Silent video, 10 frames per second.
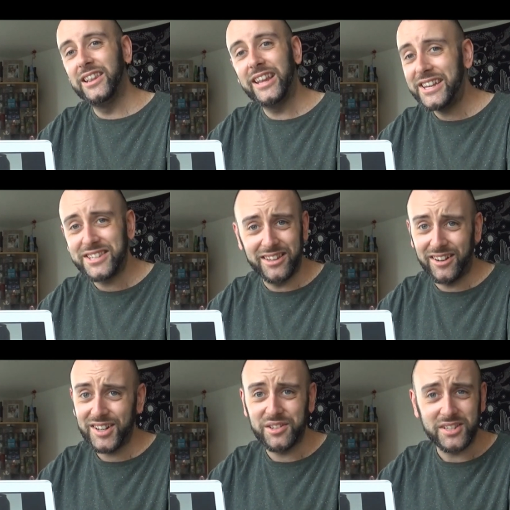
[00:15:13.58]
late at
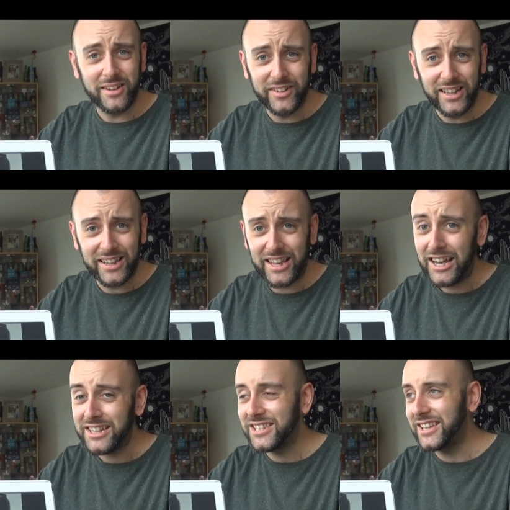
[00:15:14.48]
night or something like
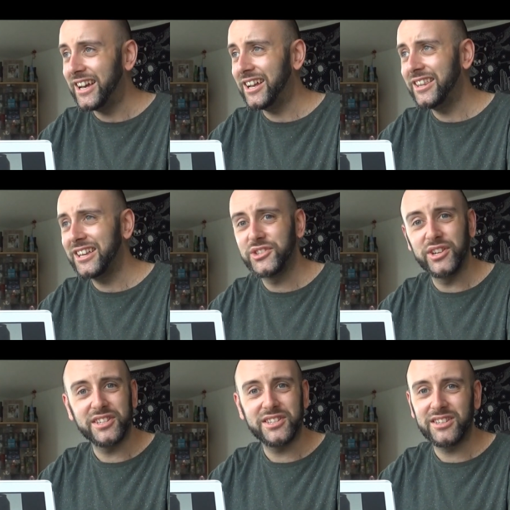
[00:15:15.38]
that, and they're
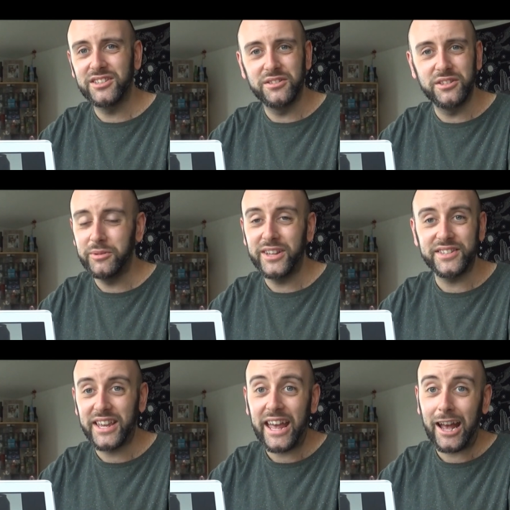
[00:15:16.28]
just doing
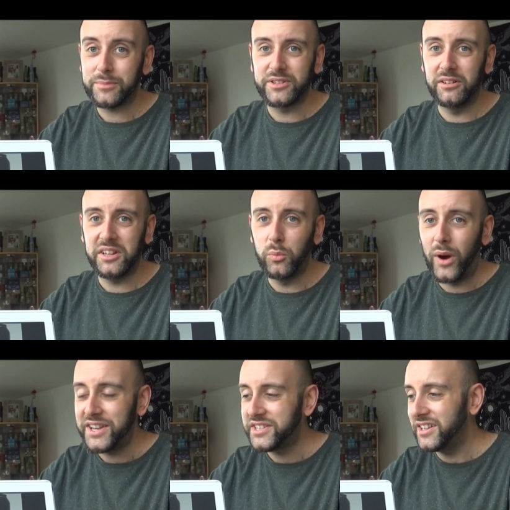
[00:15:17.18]
it to get absolutely
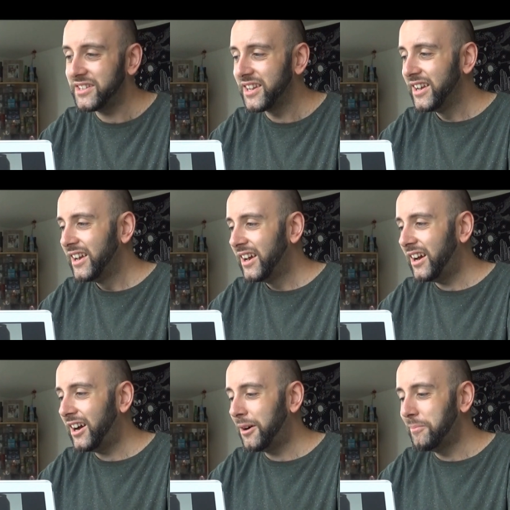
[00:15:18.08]
wasted.
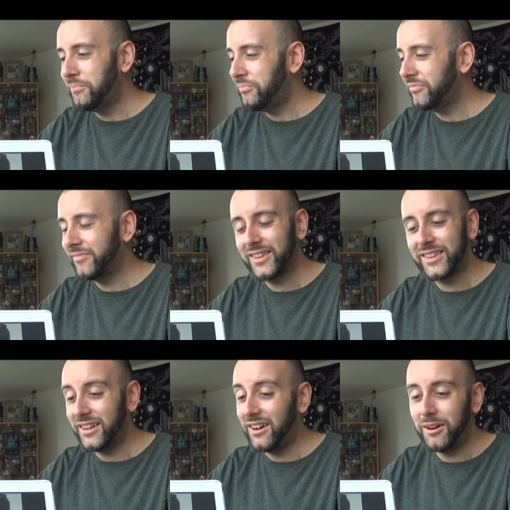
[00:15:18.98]
Um,
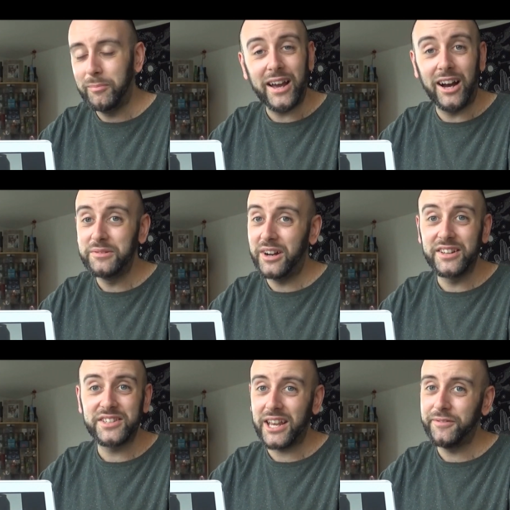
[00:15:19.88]
Oh, Matt, I'd,
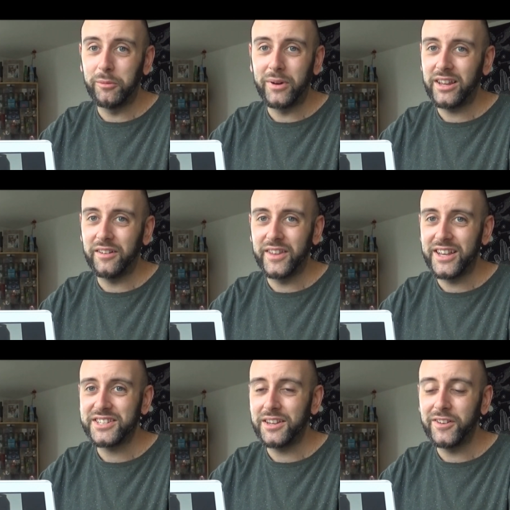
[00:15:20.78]
I'd, save your money on
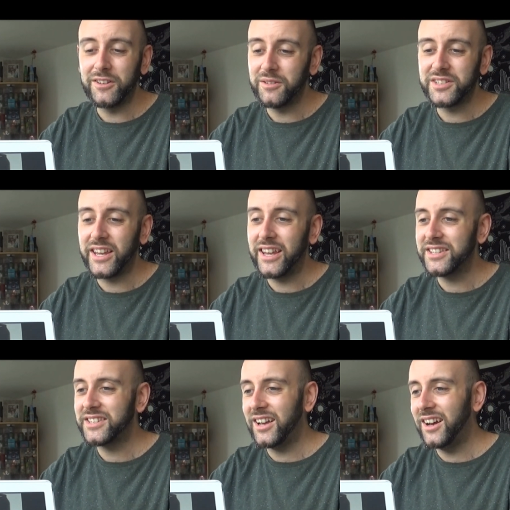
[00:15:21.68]
this if you do see
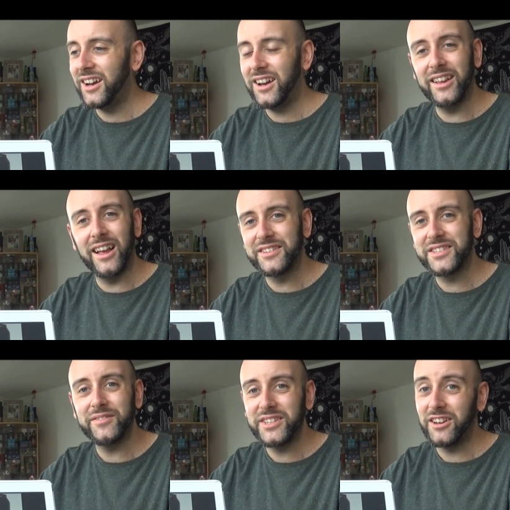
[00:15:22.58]
it. Uh,
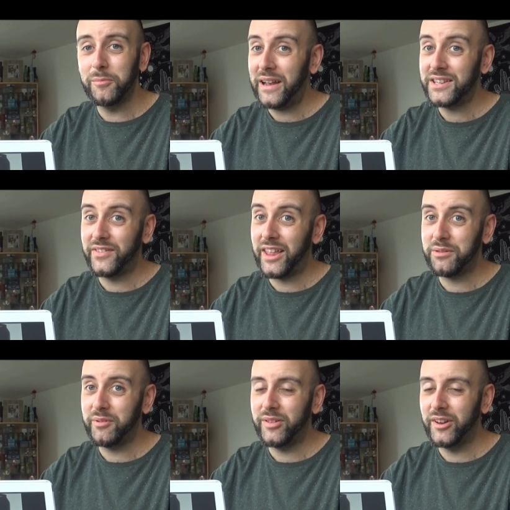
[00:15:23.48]
79 pence for
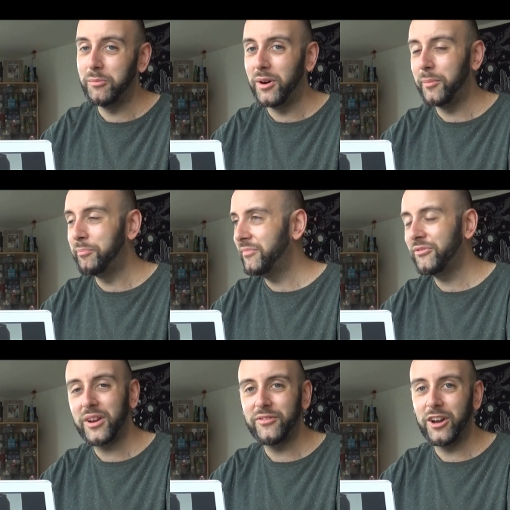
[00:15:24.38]
that 330
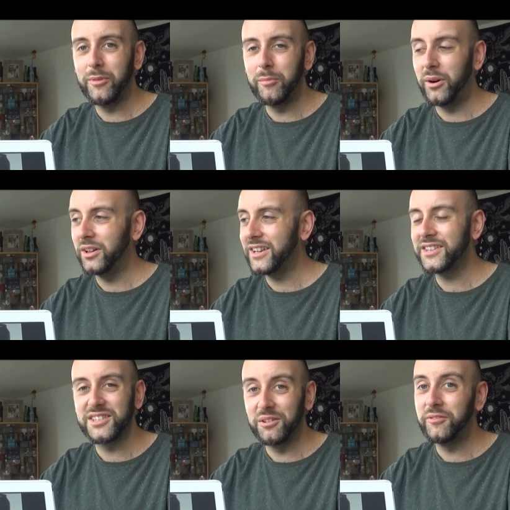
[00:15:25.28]
ml, in my bottle, and
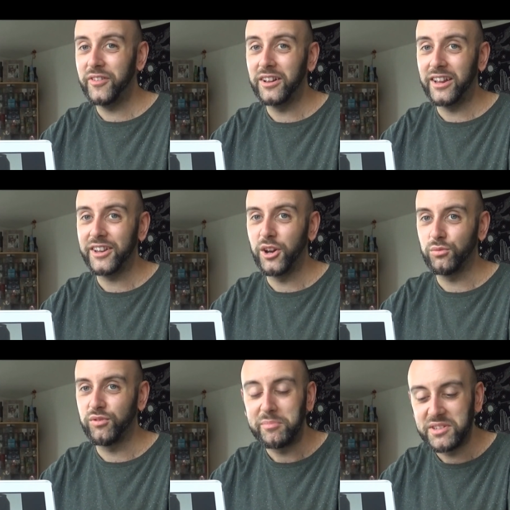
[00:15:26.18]
I still feel like I
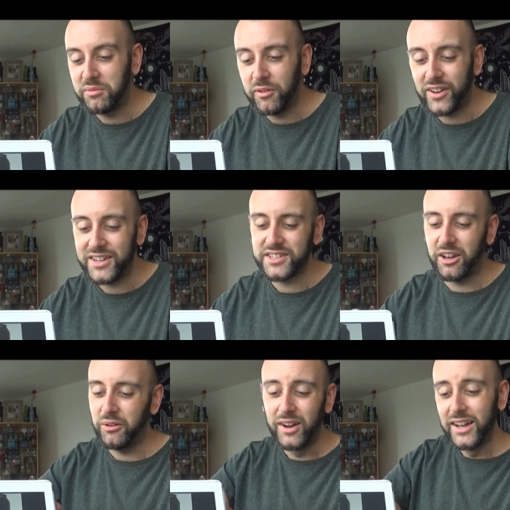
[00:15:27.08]
got ripped off with it.
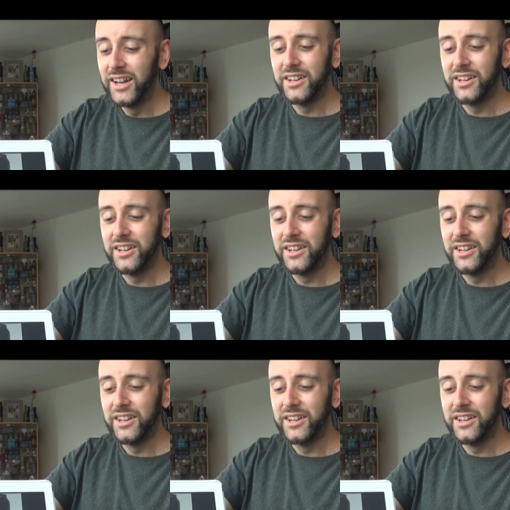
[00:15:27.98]
So,